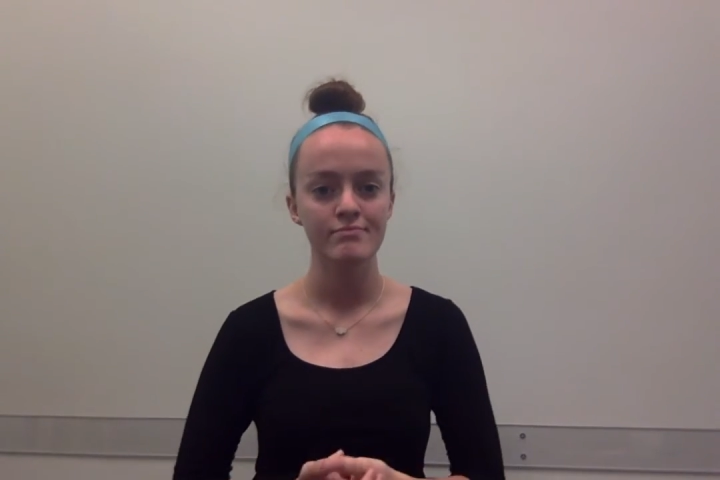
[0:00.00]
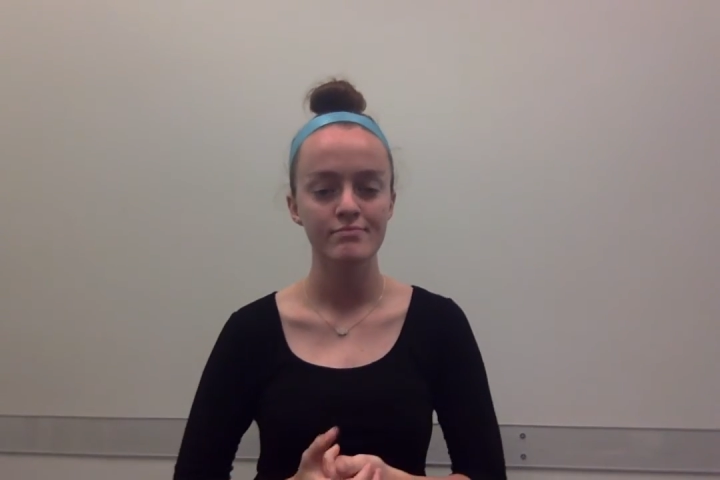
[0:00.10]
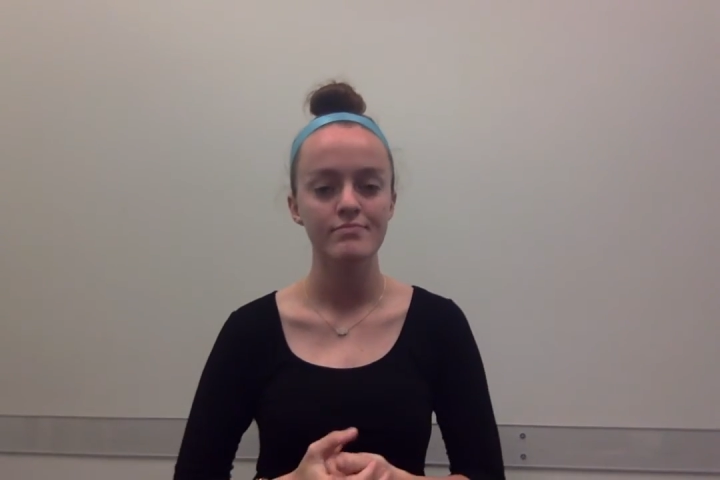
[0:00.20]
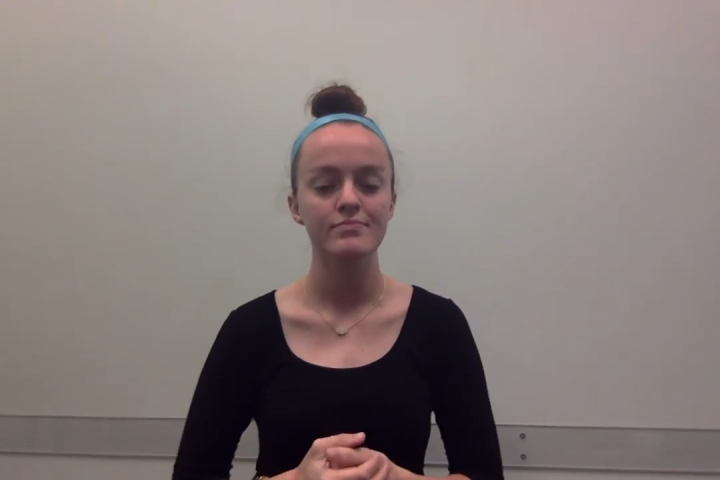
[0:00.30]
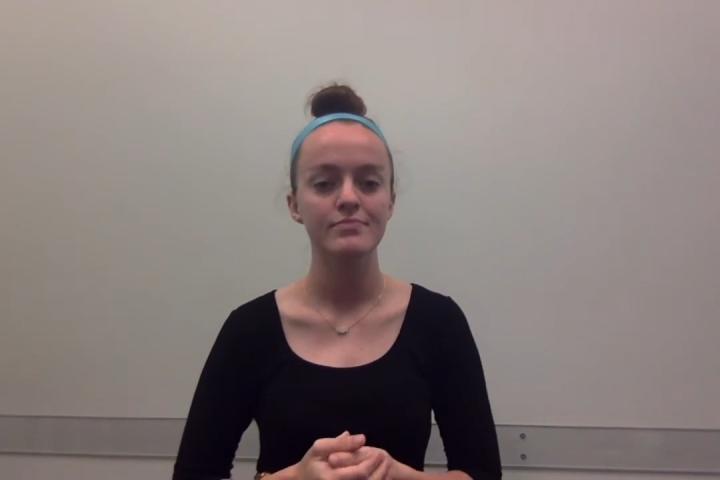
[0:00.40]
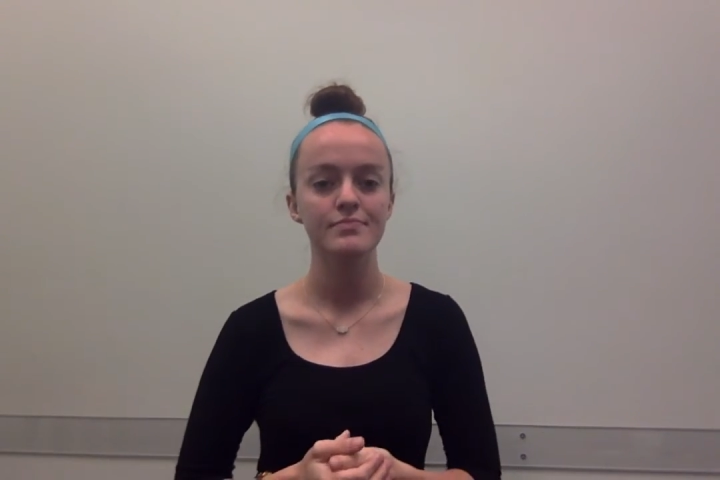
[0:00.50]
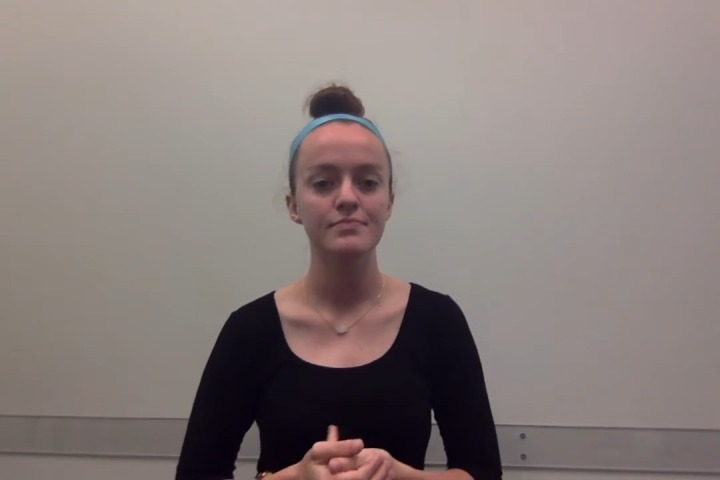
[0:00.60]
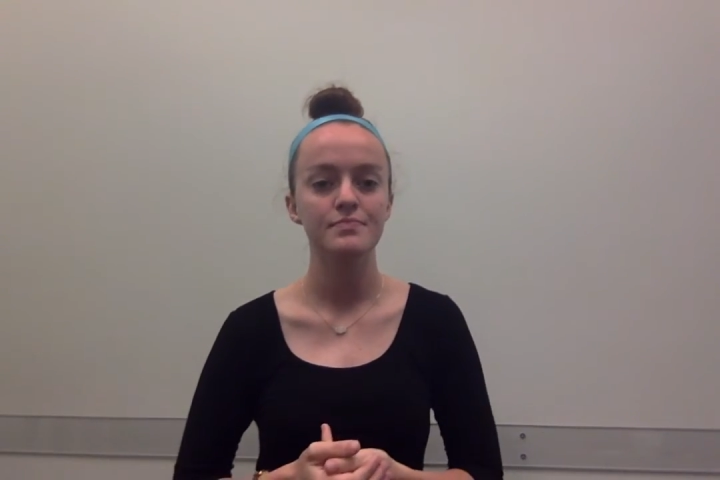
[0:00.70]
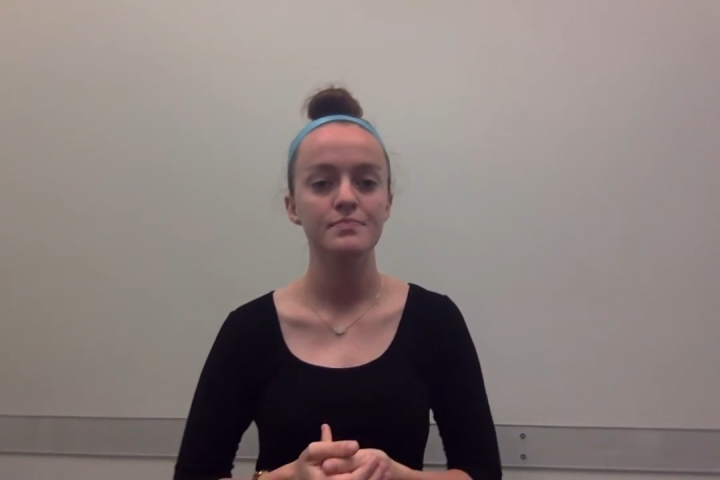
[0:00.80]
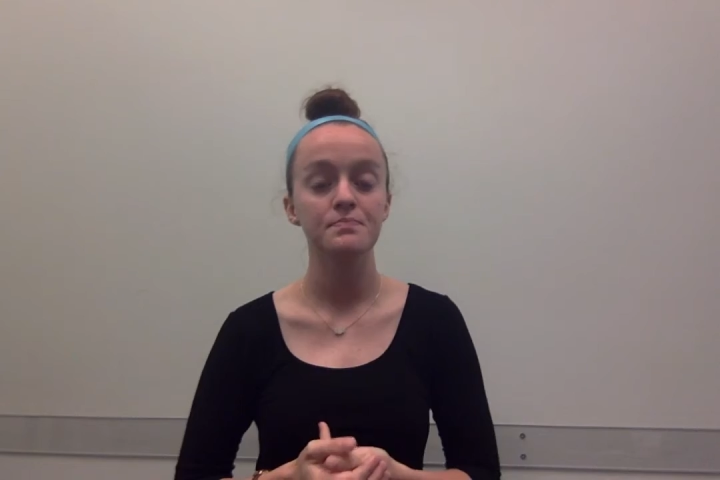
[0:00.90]
job that I've just
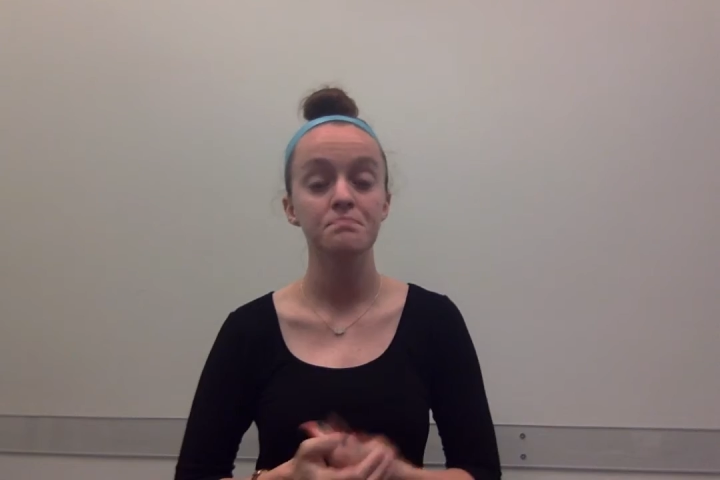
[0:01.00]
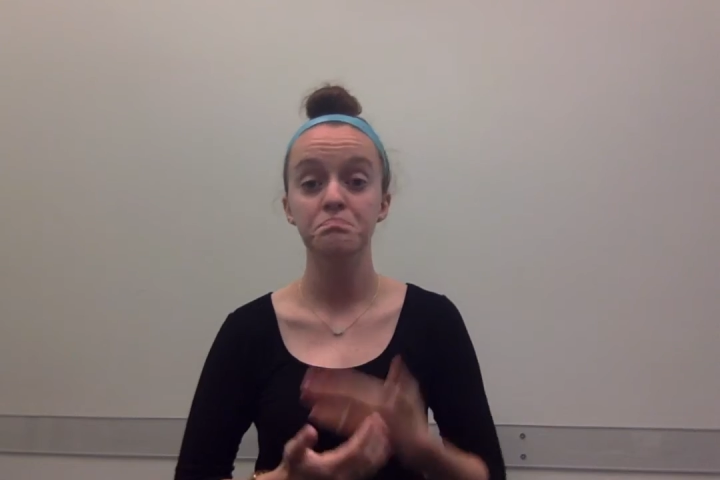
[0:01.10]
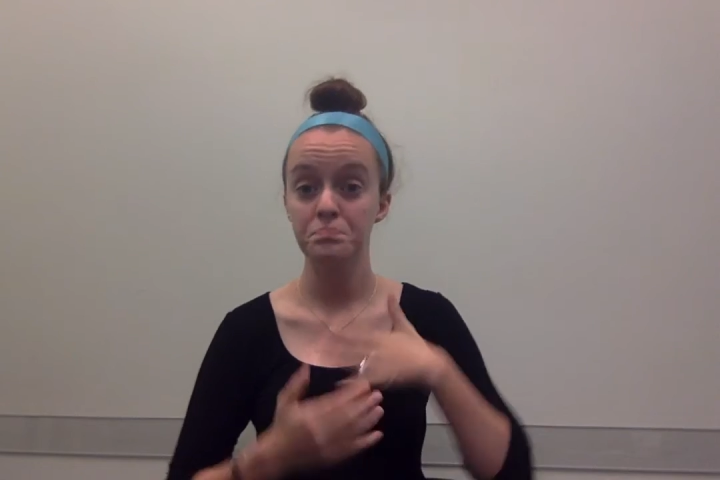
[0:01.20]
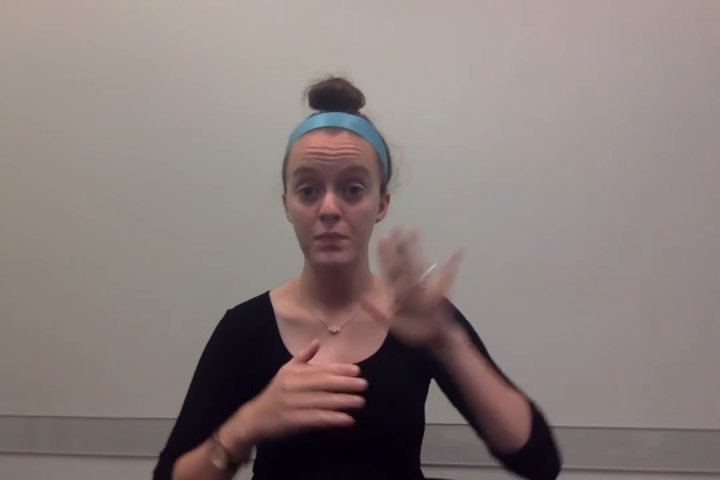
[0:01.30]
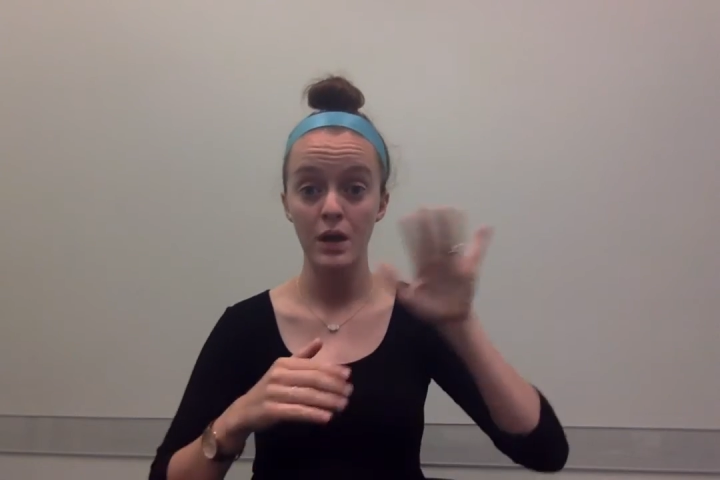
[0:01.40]
recently